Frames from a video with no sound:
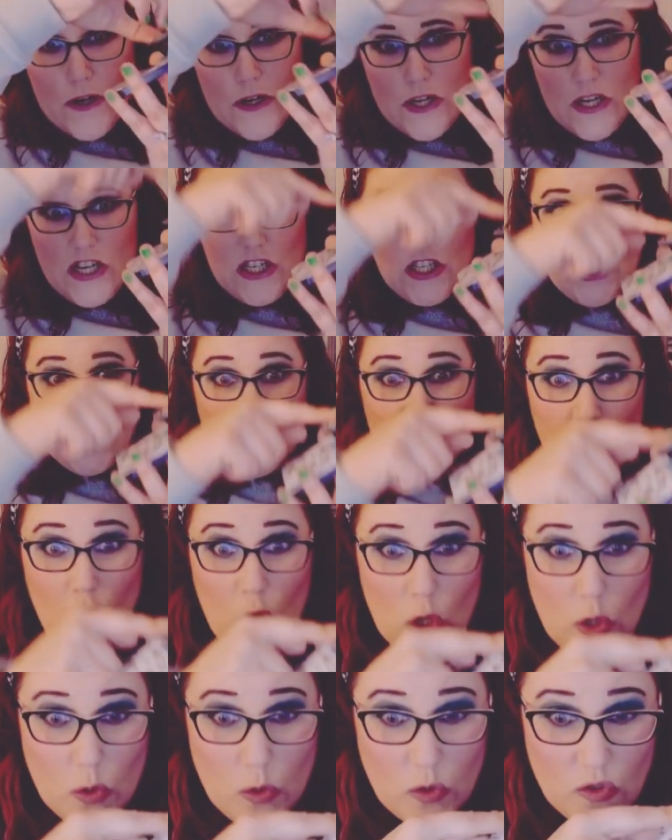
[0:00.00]
and
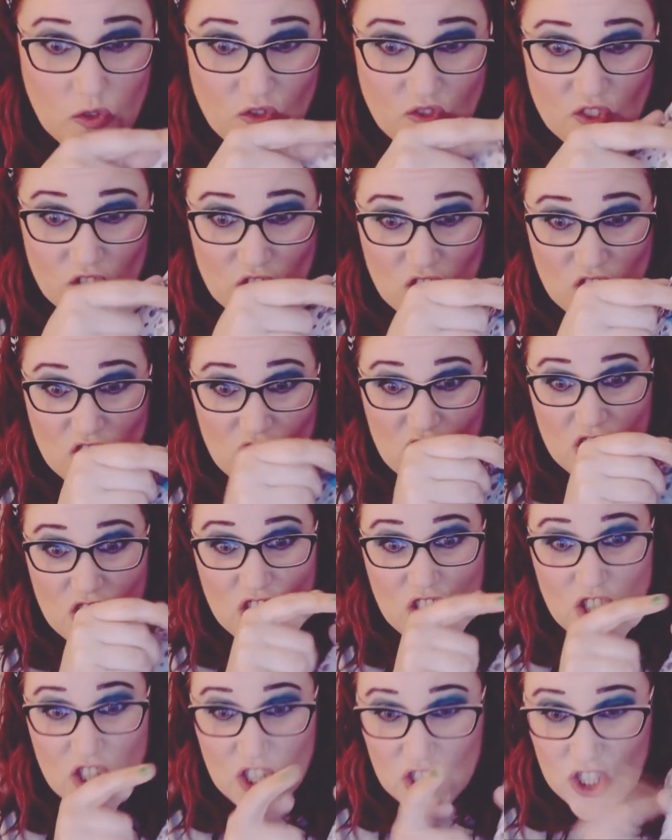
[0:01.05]
over and
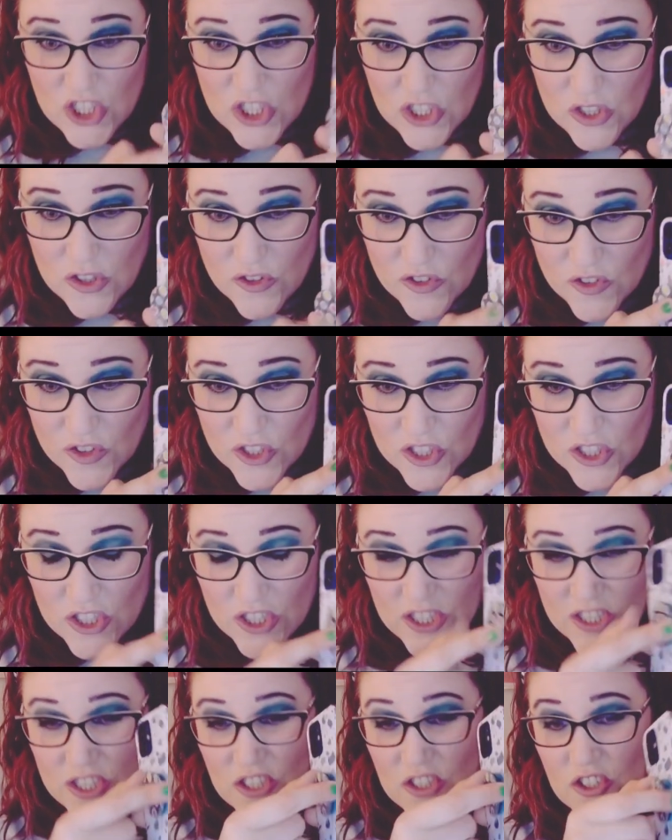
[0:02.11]
over
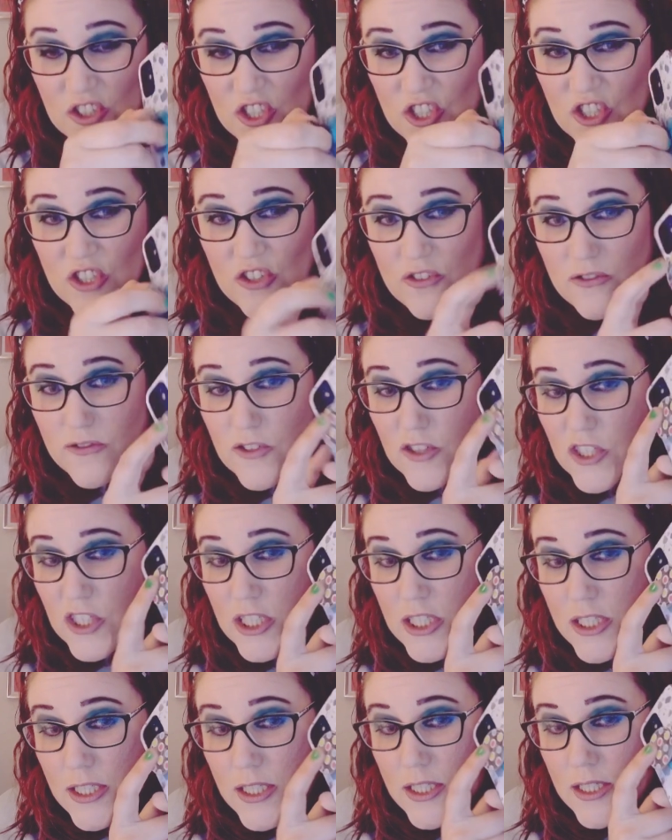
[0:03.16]
and over
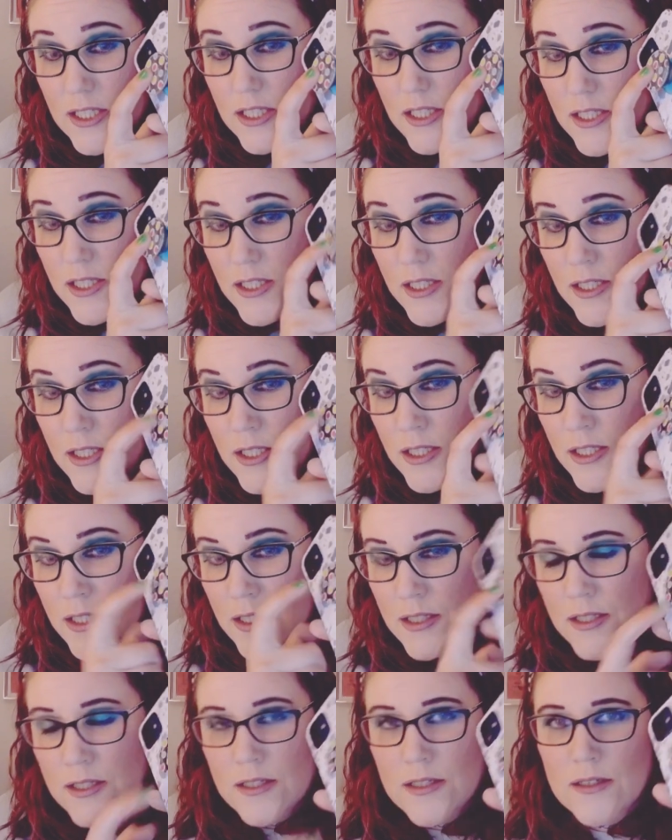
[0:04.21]
again,
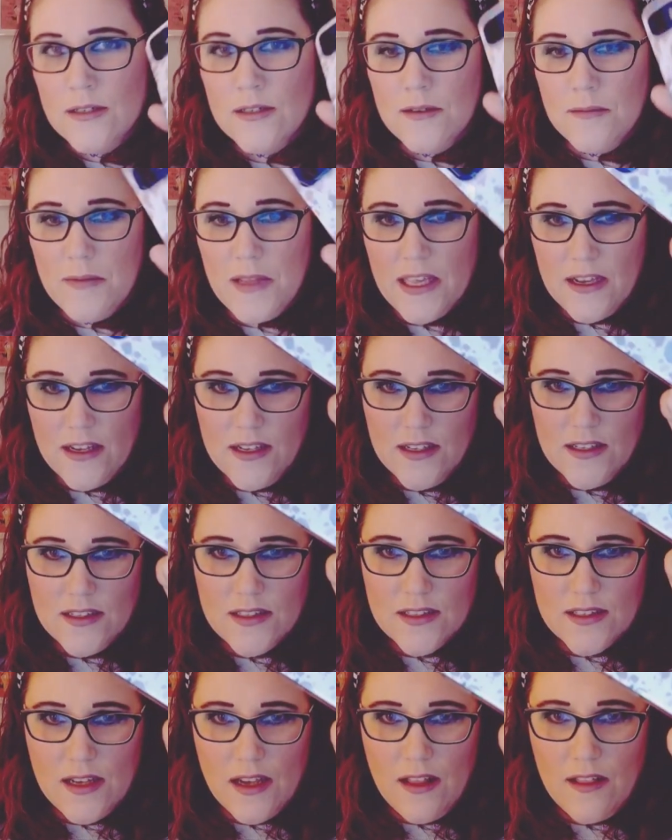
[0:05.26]
because
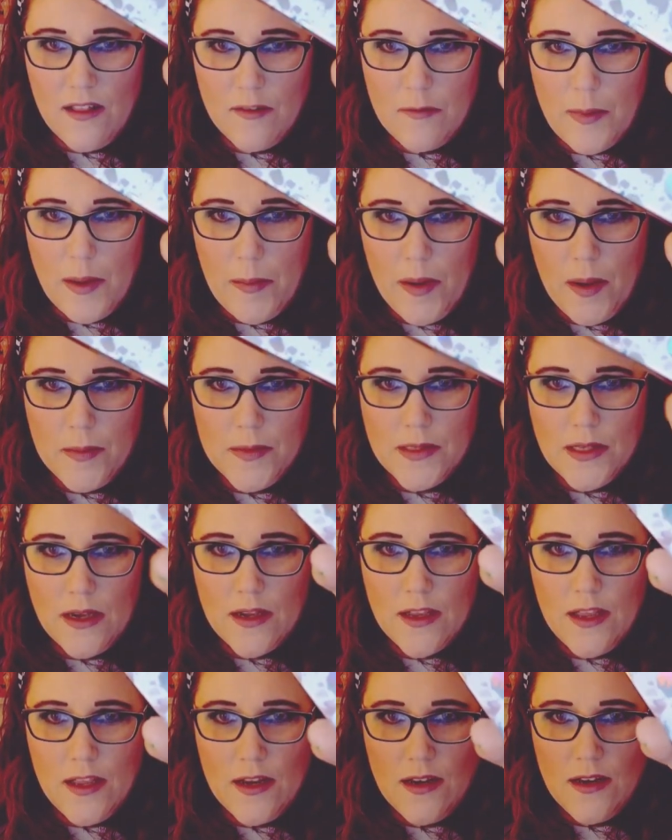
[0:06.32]
I love my pop
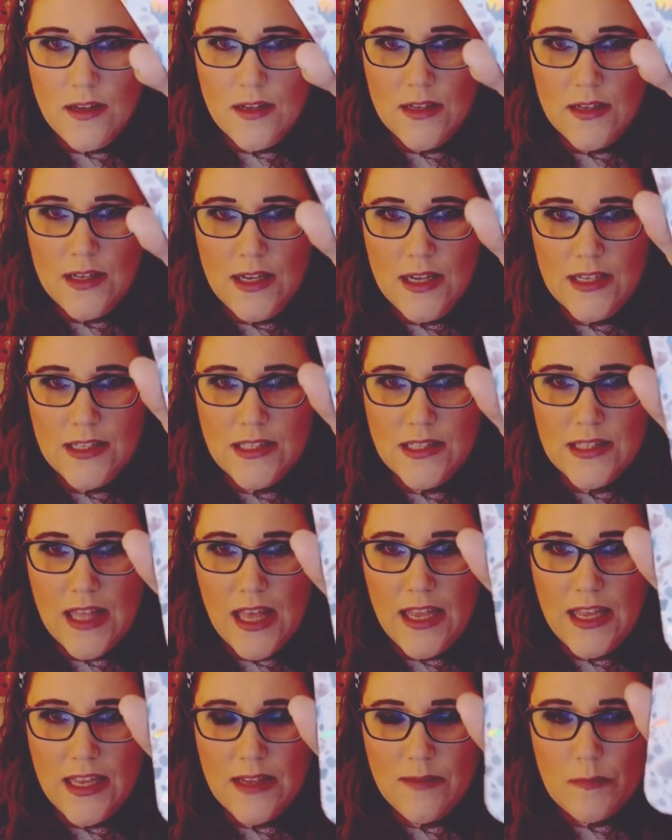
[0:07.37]
socket. It's
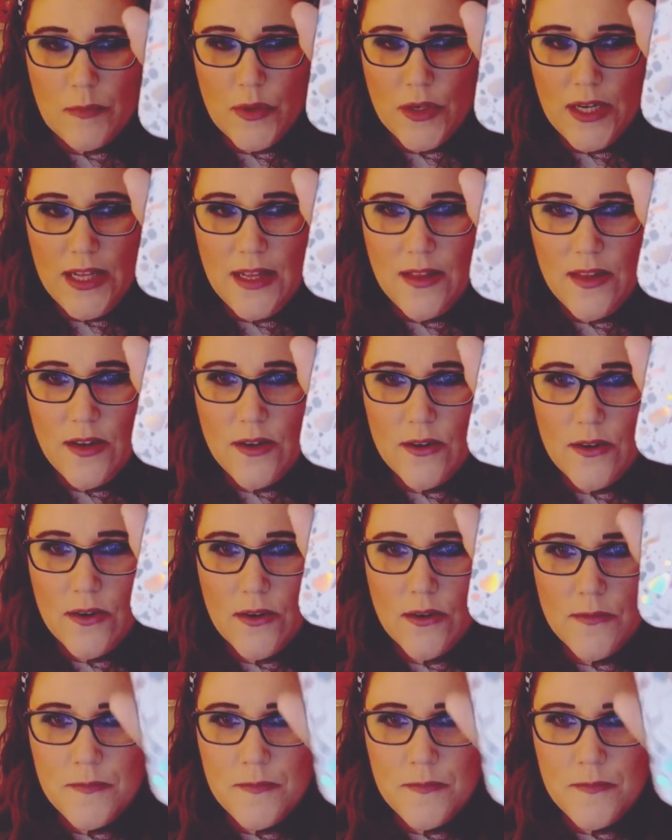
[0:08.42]
like pretty little